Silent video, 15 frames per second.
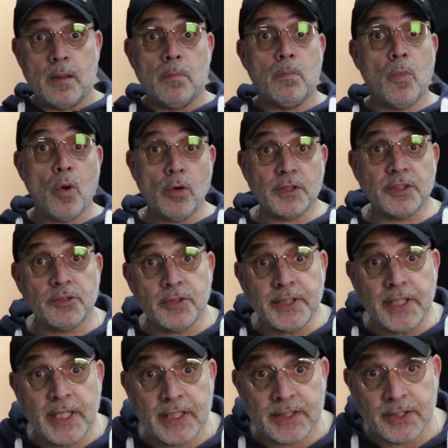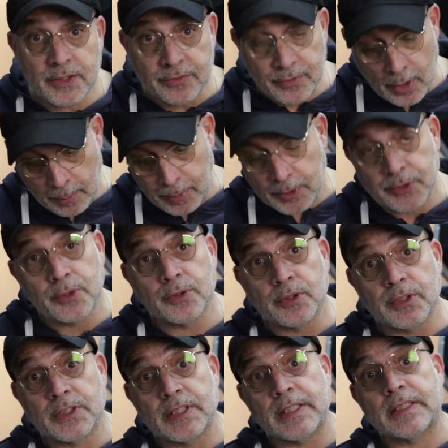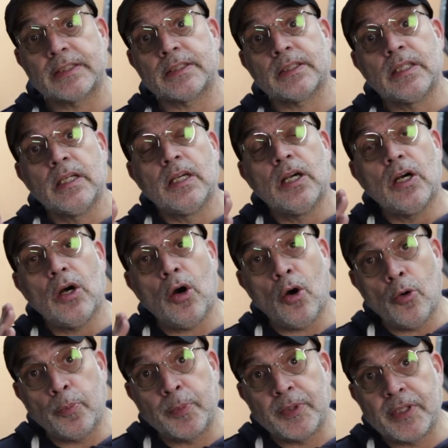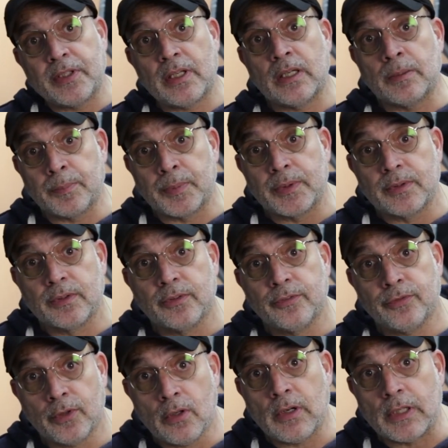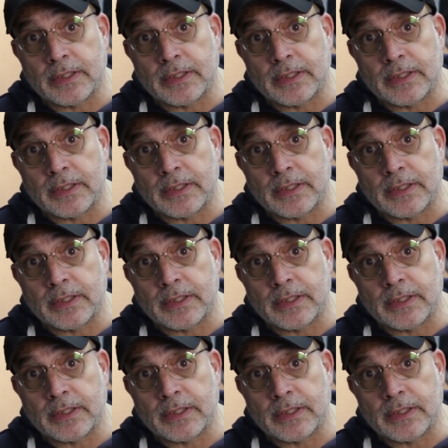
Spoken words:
More creative opportunities opening up for